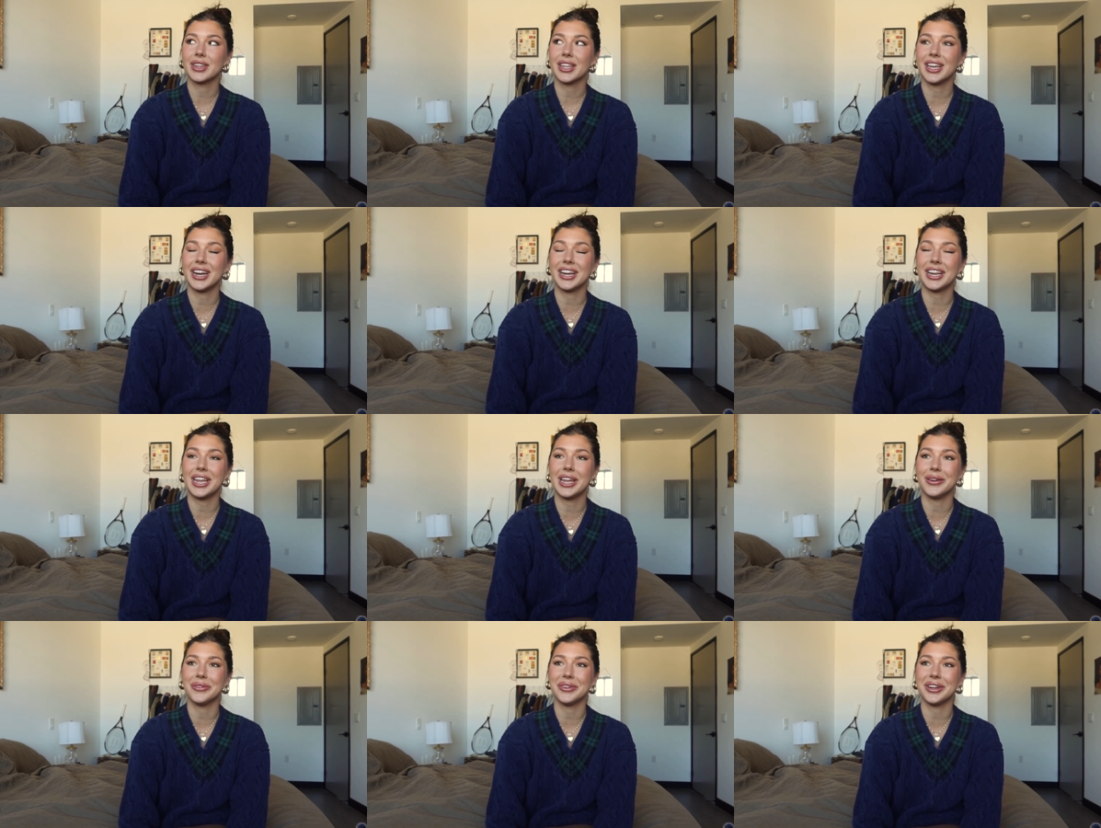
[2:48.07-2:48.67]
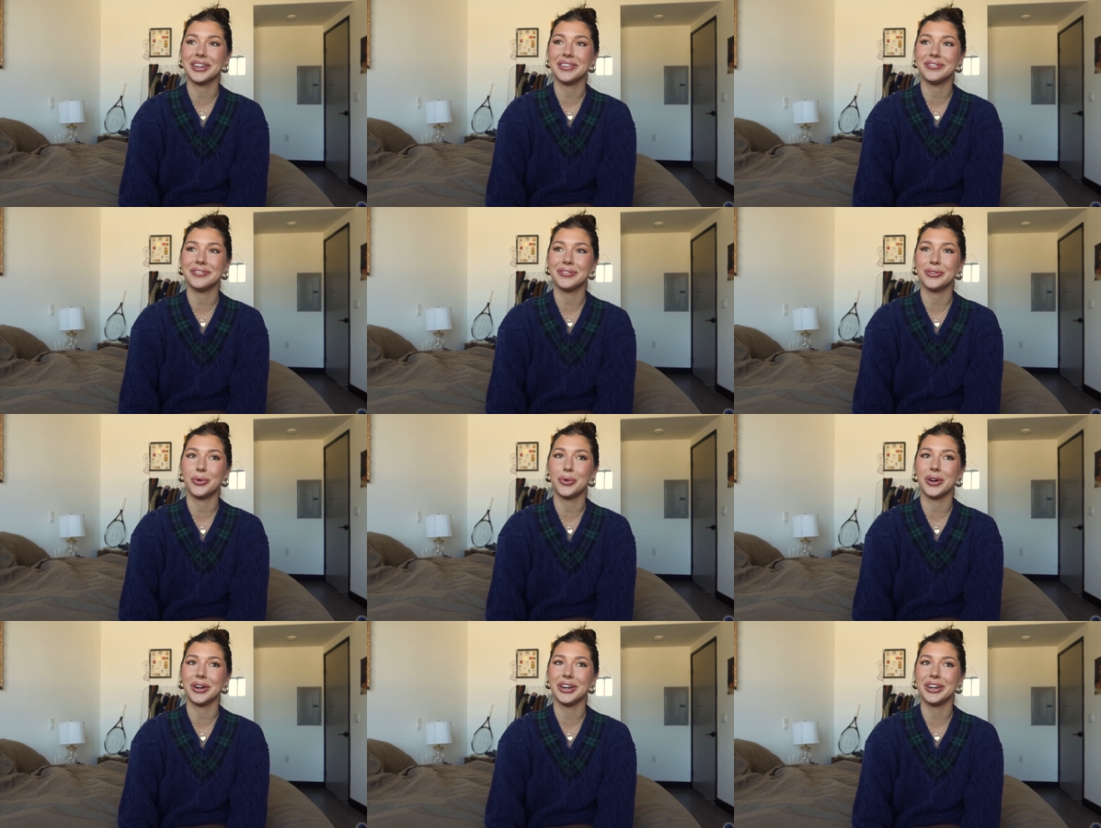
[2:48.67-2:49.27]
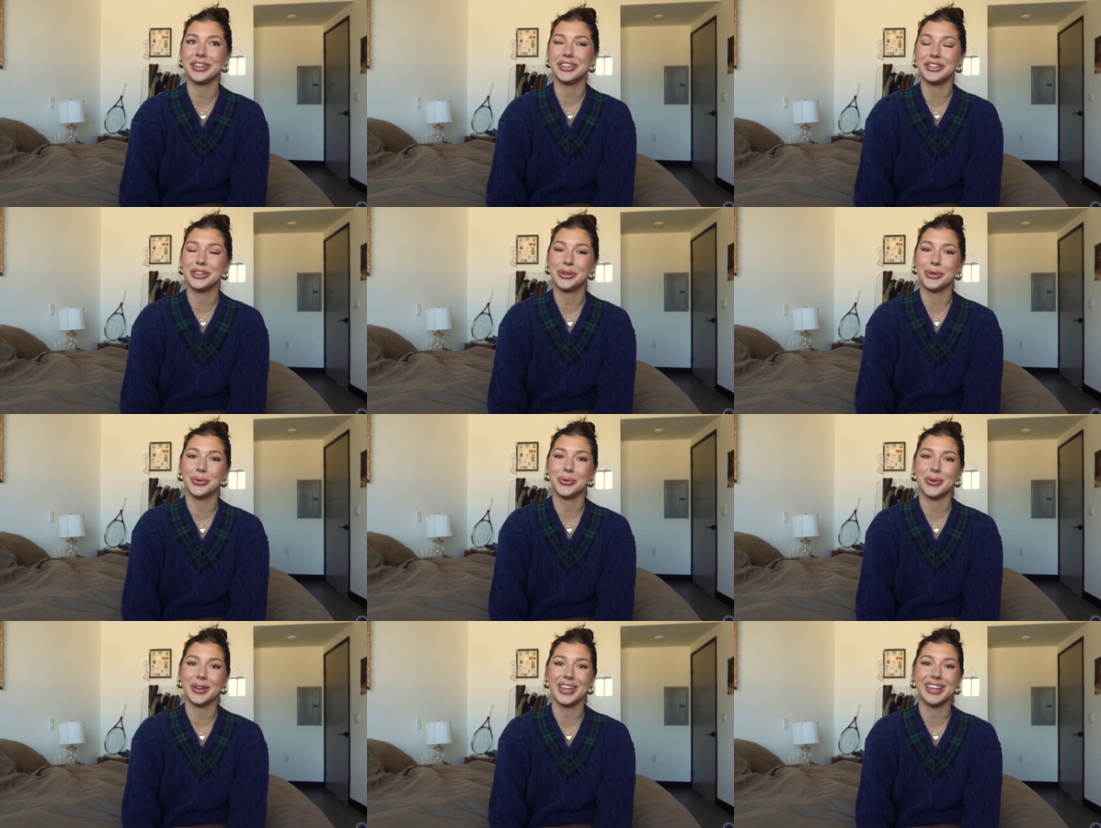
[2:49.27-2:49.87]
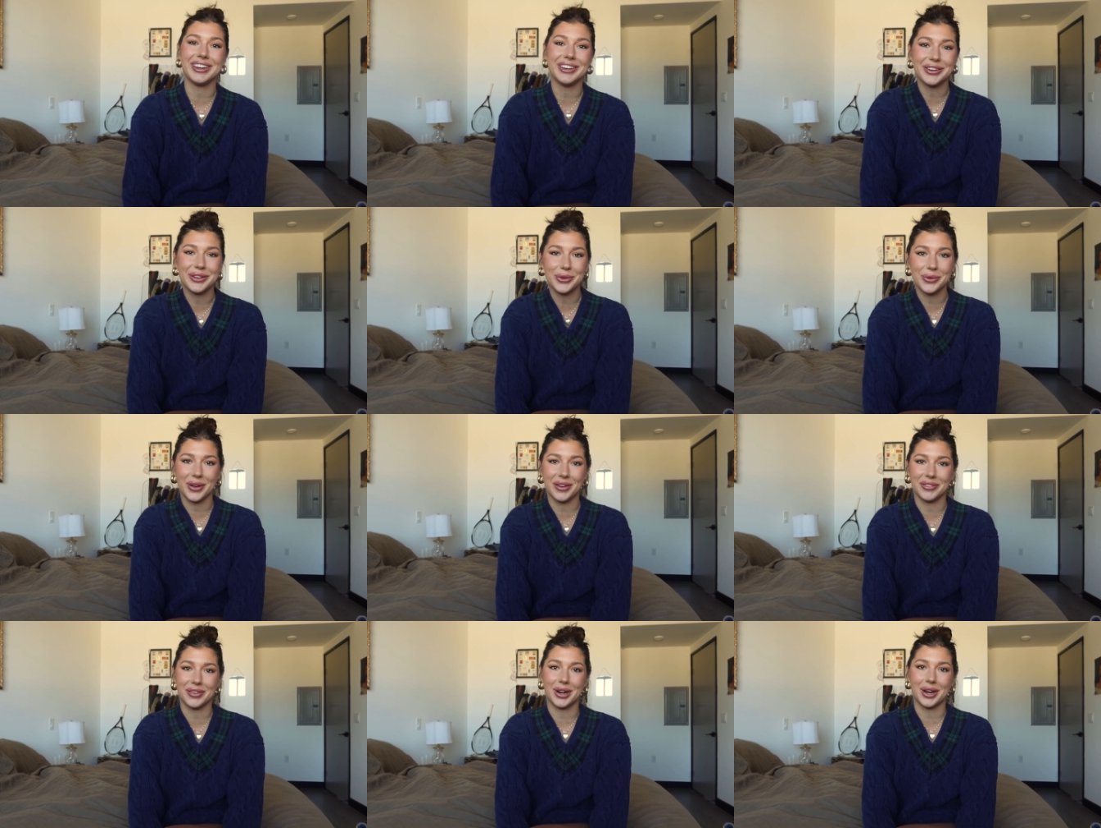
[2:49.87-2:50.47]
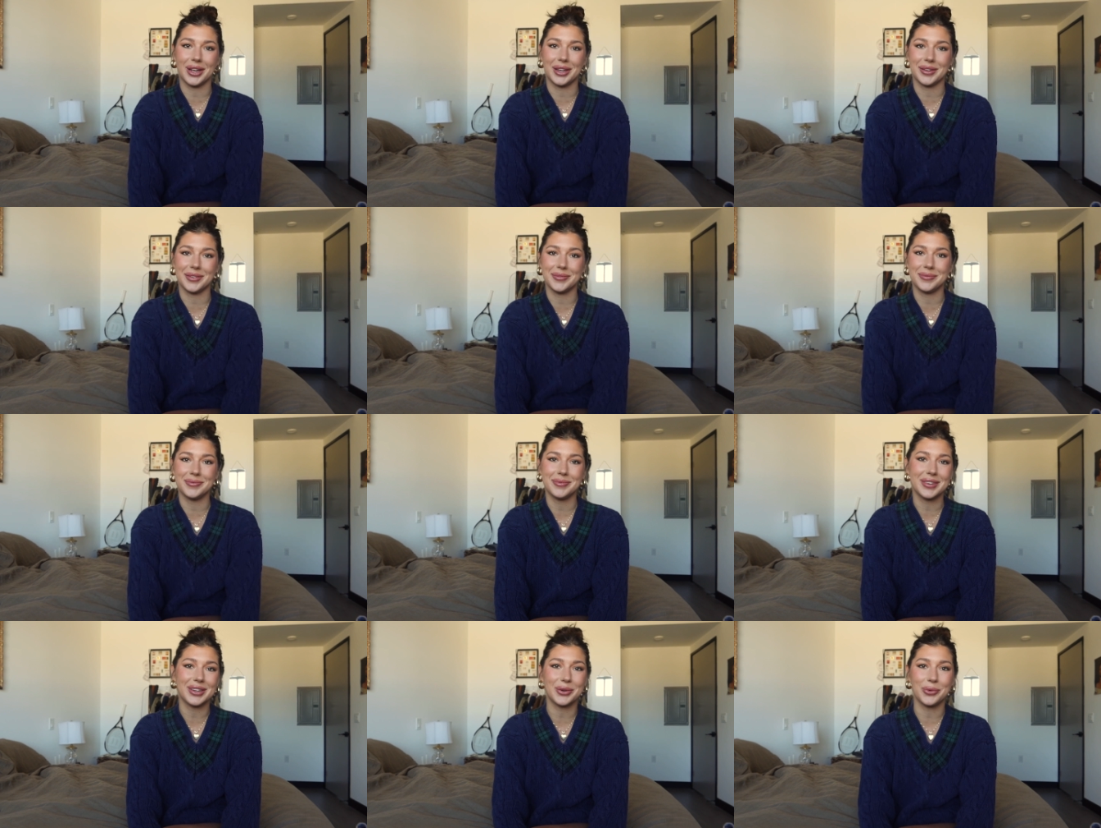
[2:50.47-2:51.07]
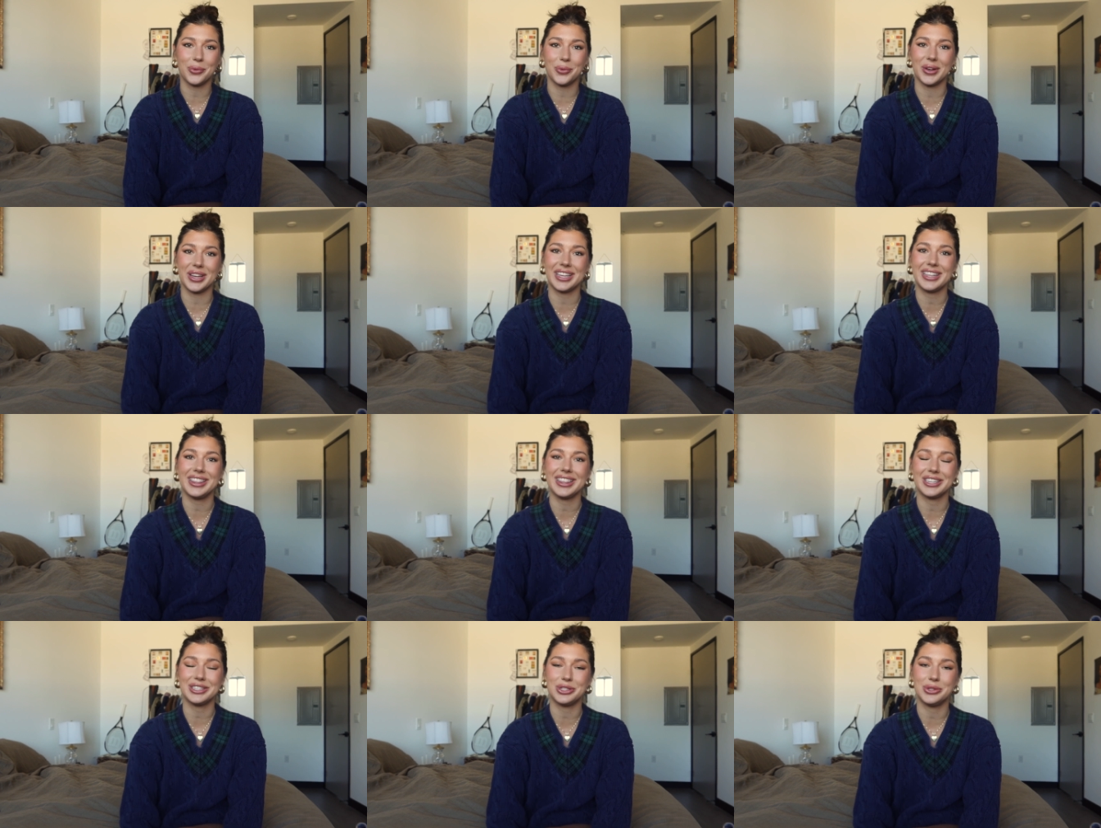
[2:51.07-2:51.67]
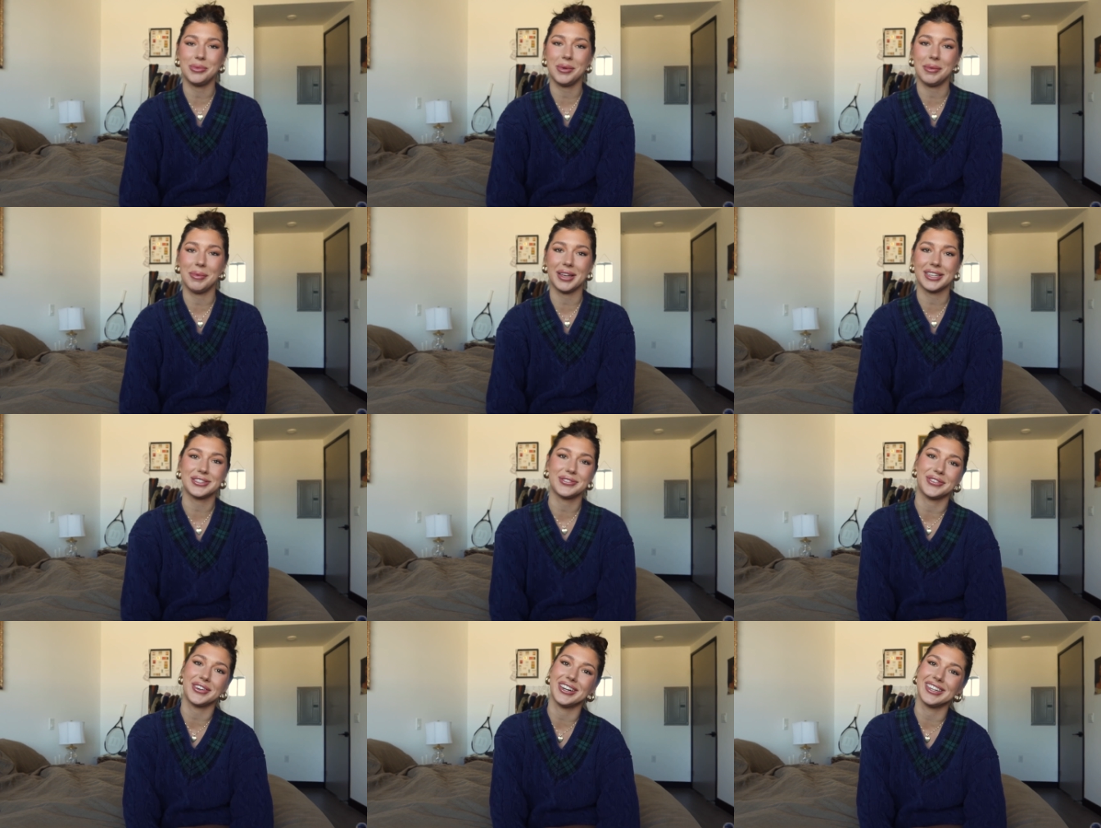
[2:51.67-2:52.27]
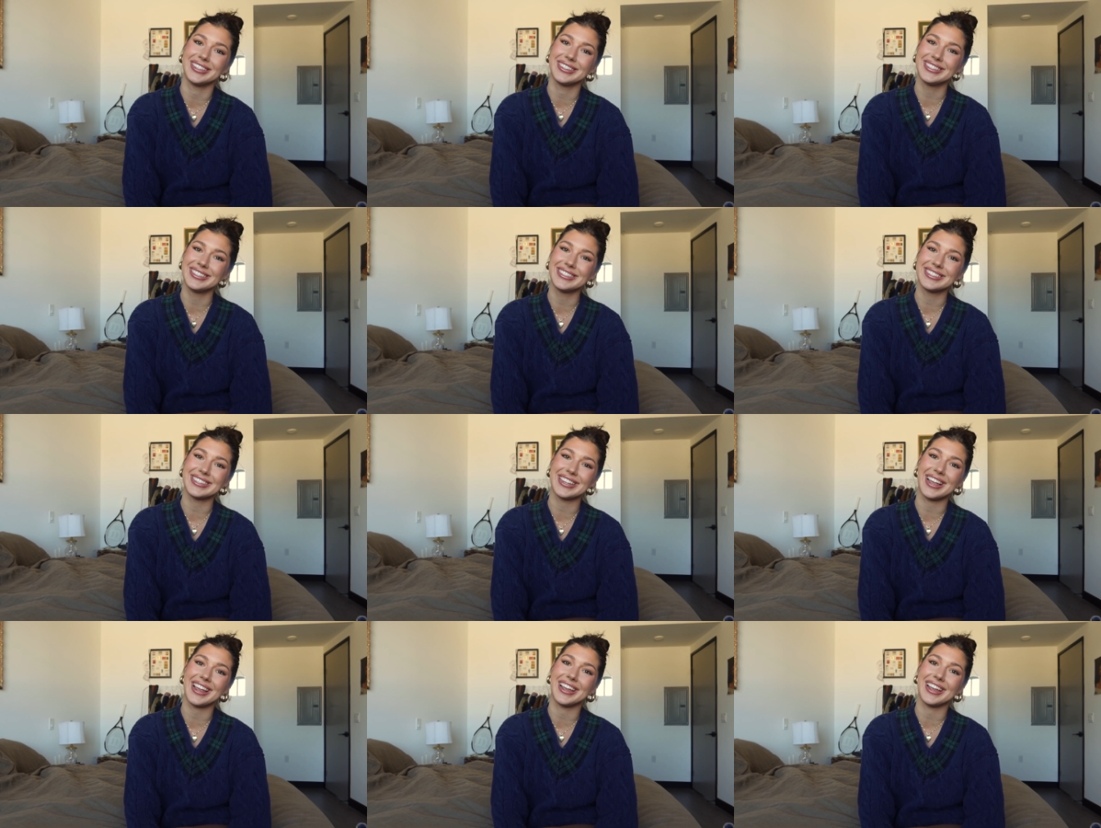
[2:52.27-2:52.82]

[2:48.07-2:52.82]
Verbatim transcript: And I can't wait for you and whoever I'm with to be best friends.